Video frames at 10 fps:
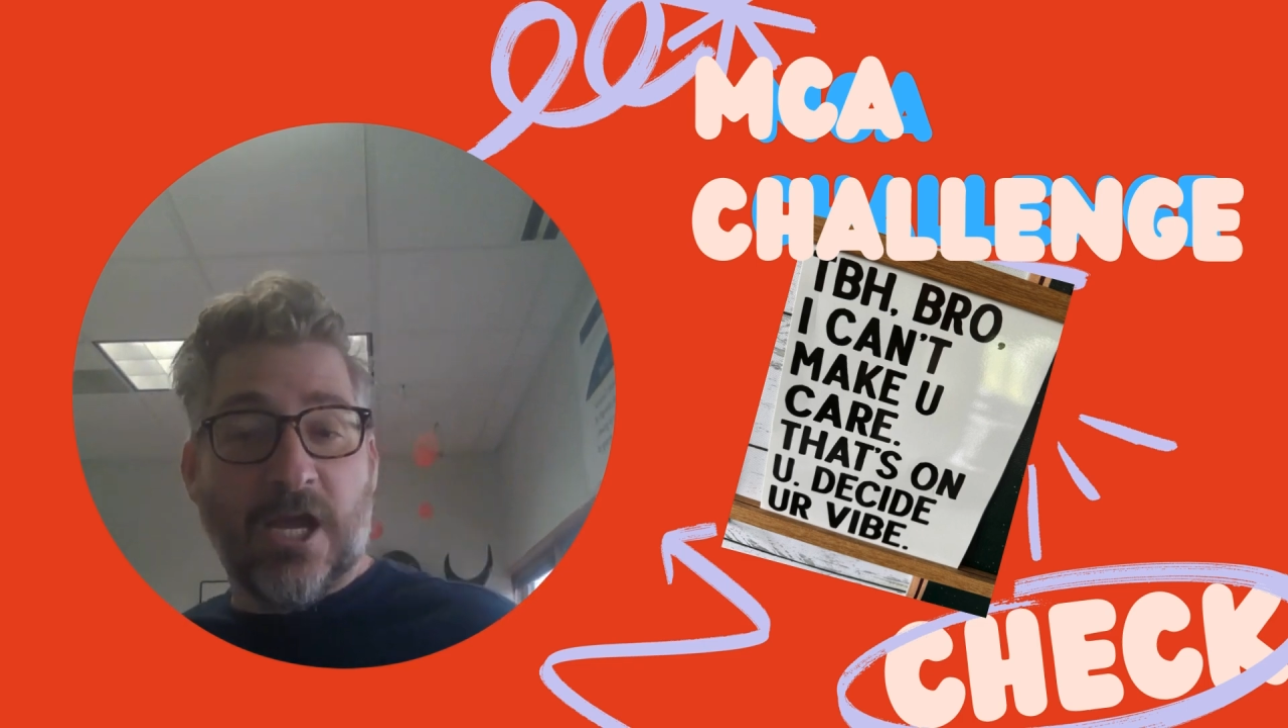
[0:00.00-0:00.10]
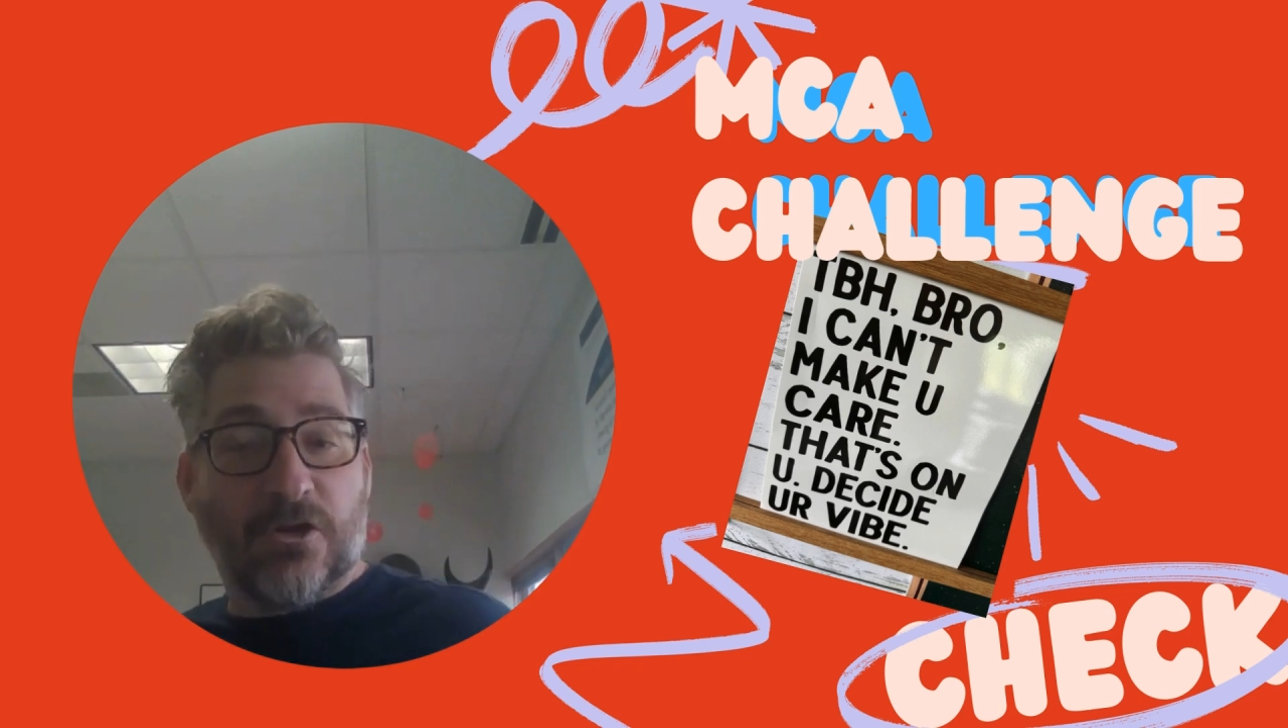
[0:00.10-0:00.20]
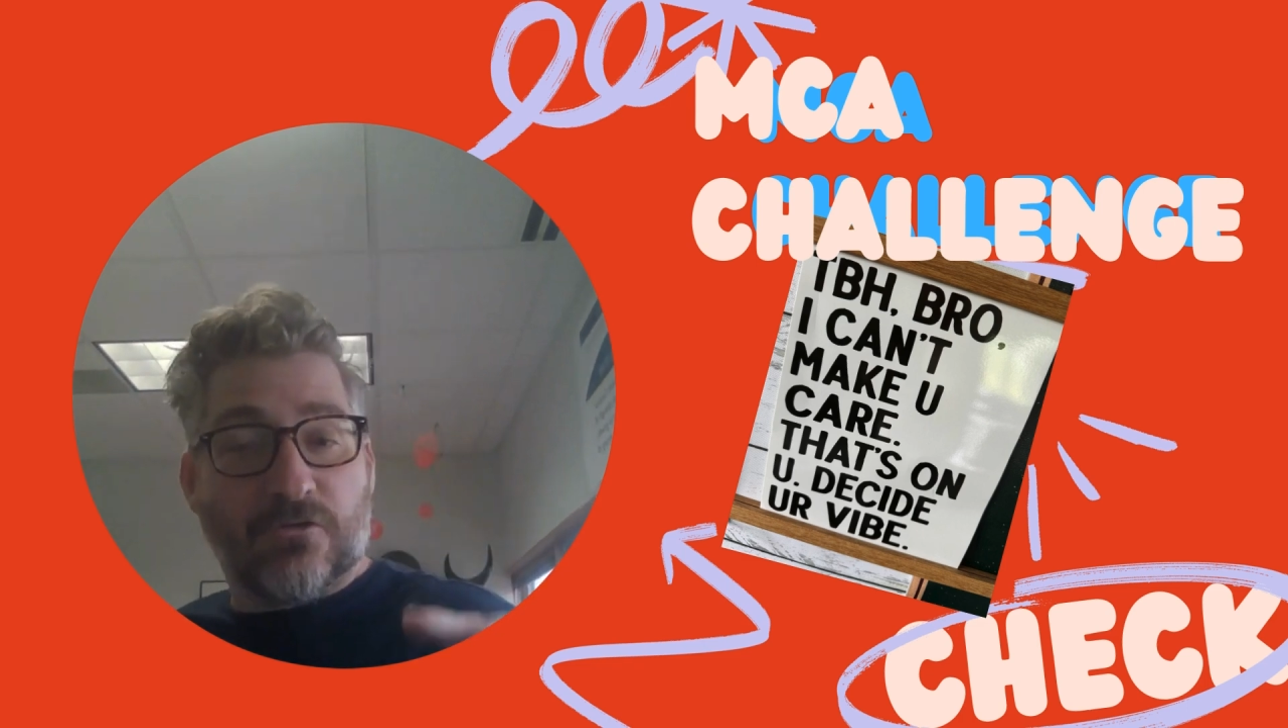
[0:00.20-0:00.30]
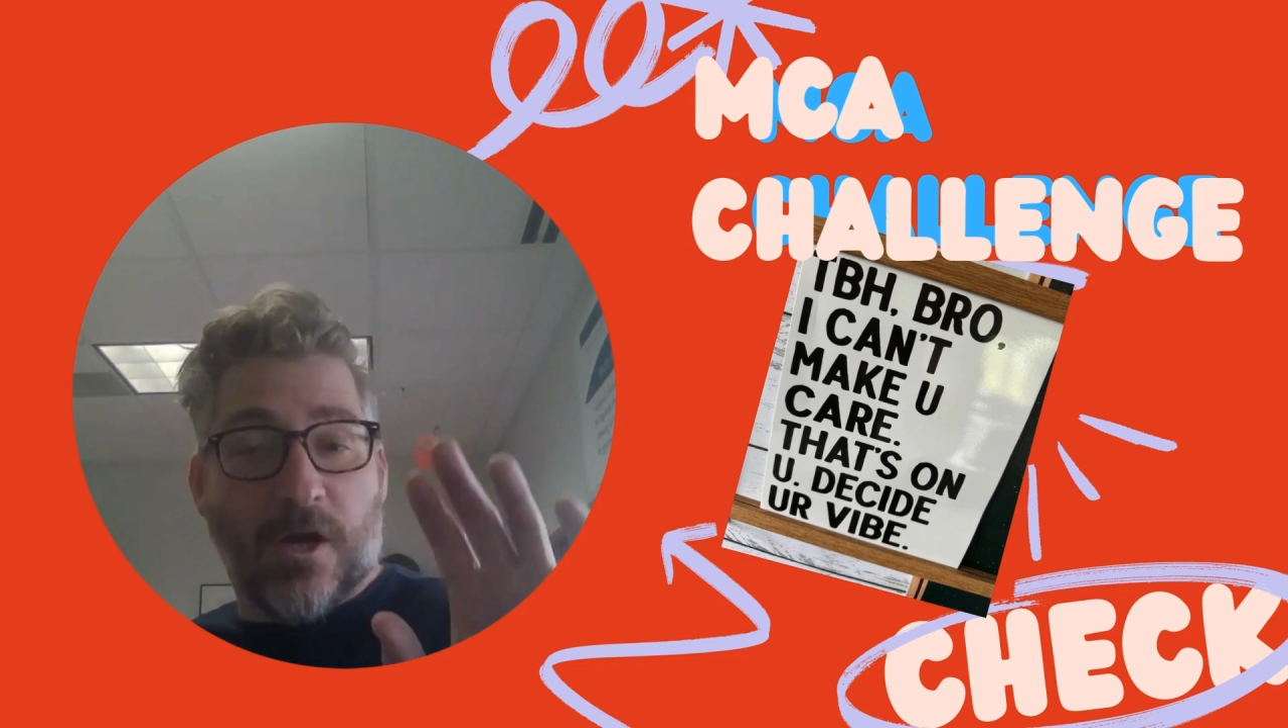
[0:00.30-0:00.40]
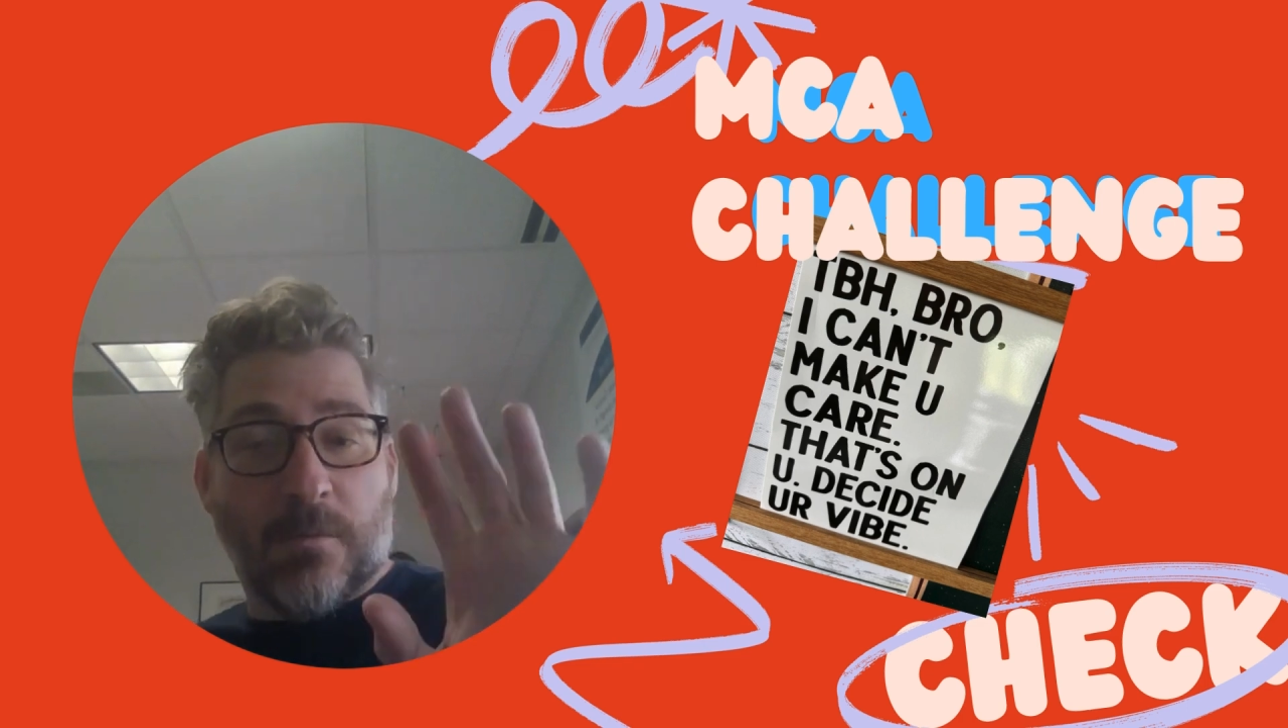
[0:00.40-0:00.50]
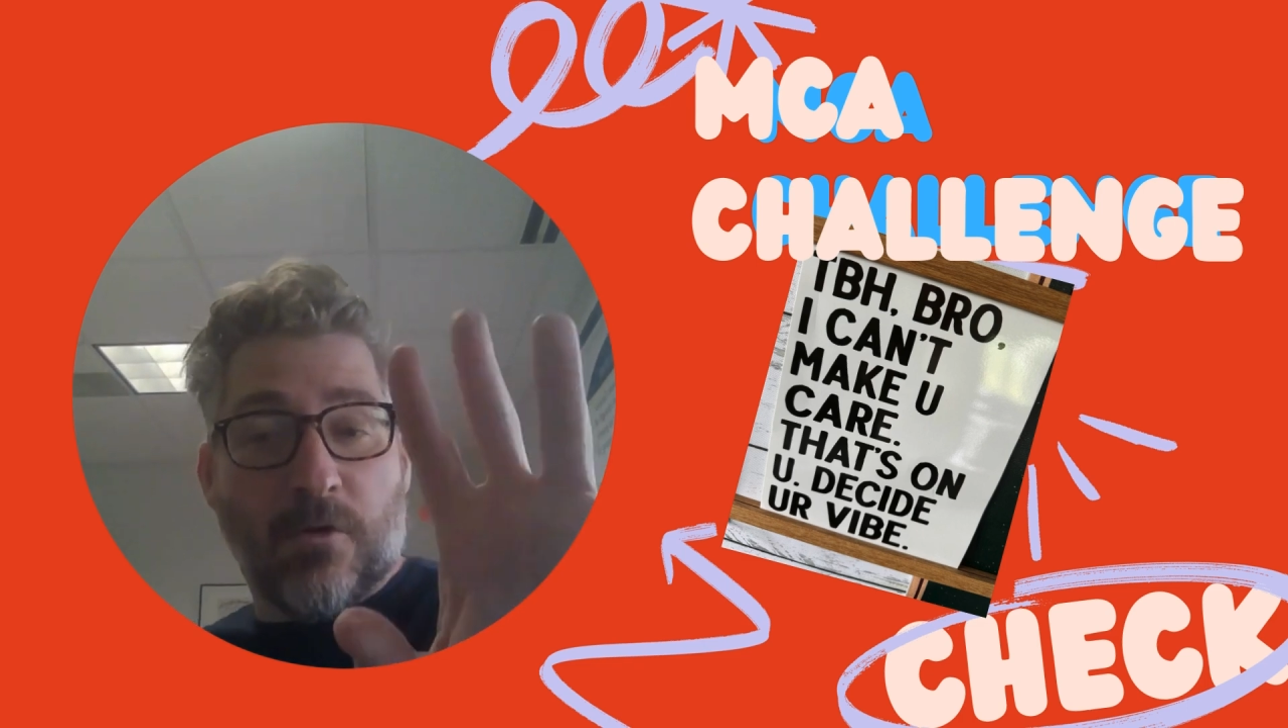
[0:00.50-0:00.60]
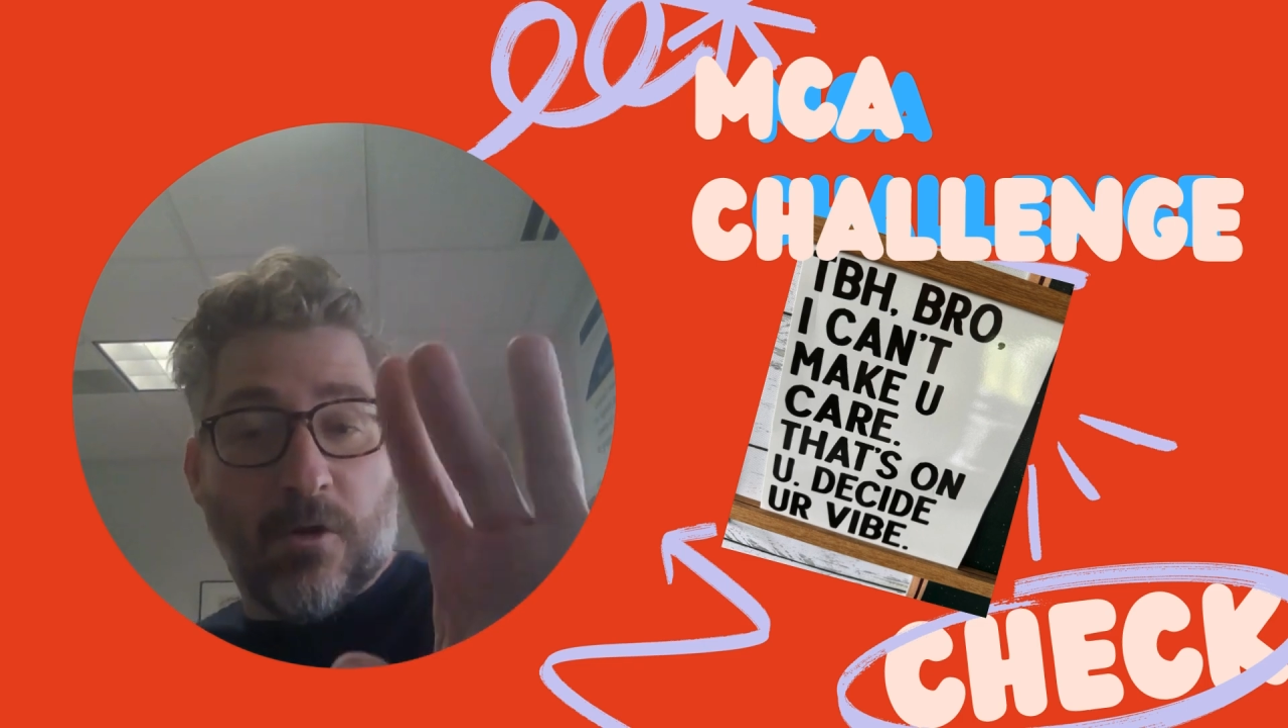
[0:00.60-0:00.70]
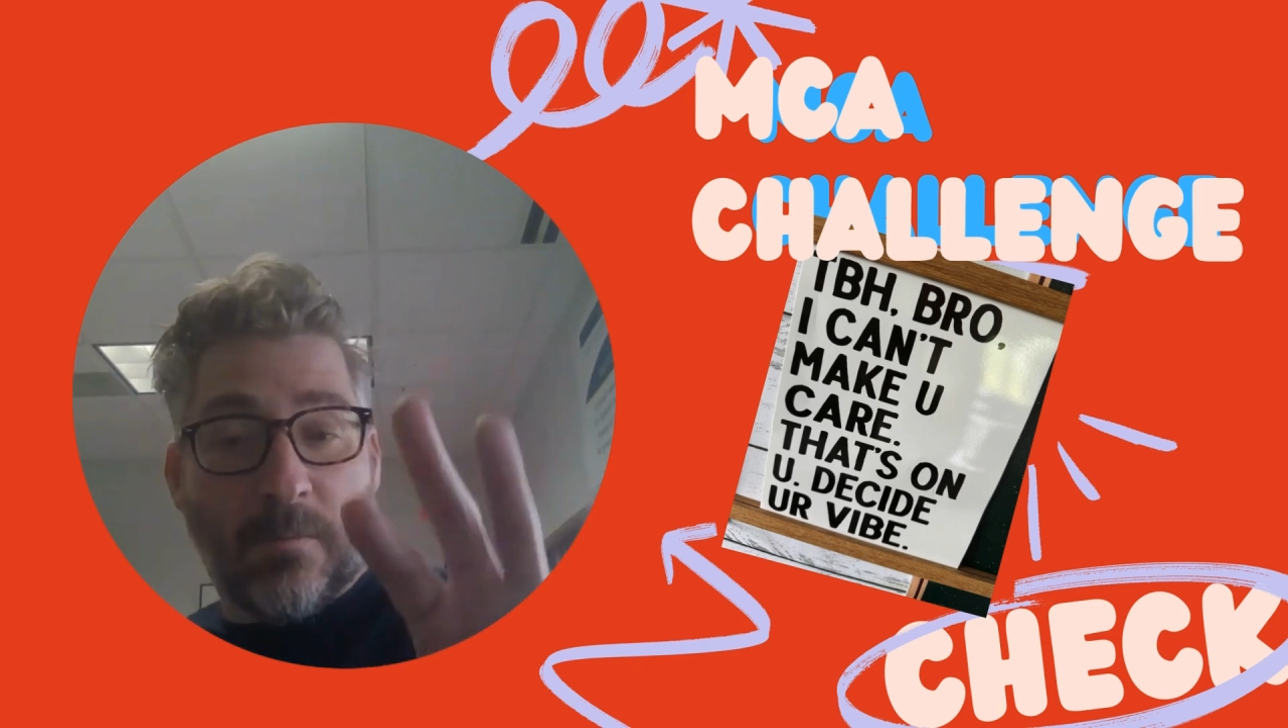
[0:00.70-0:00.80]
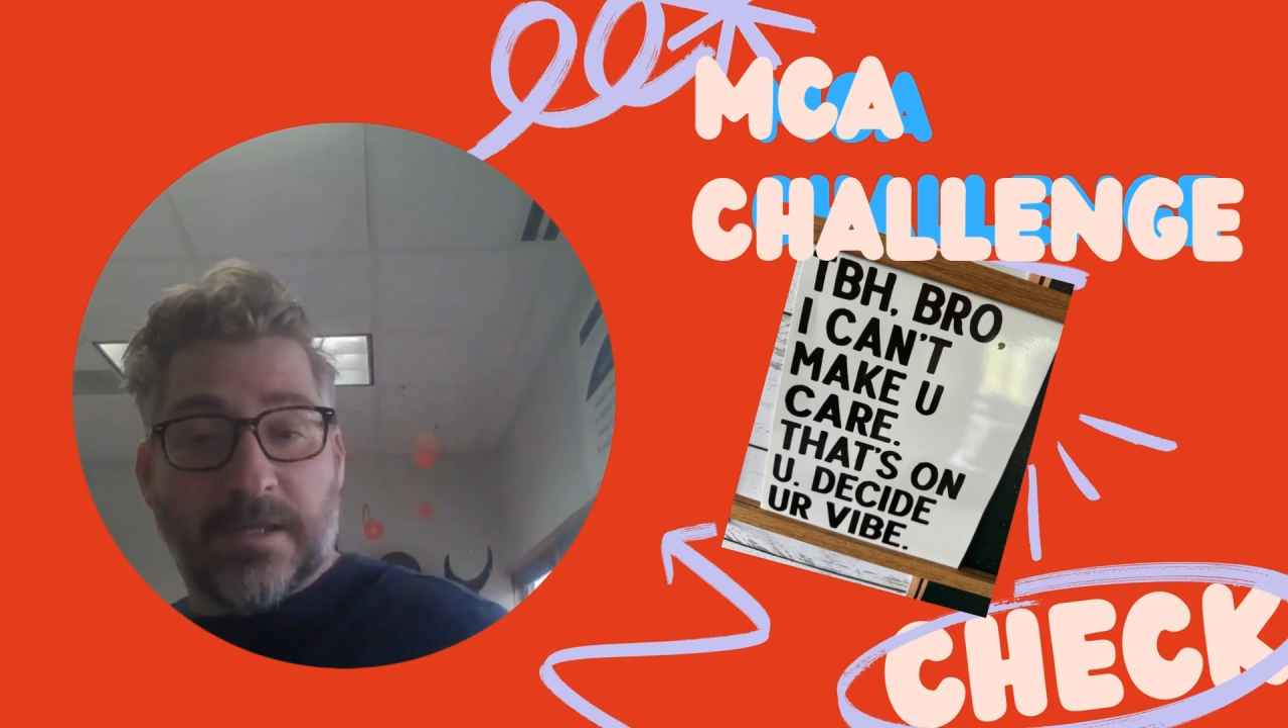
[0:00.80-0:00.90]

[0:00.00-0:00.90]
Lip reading: drum roll,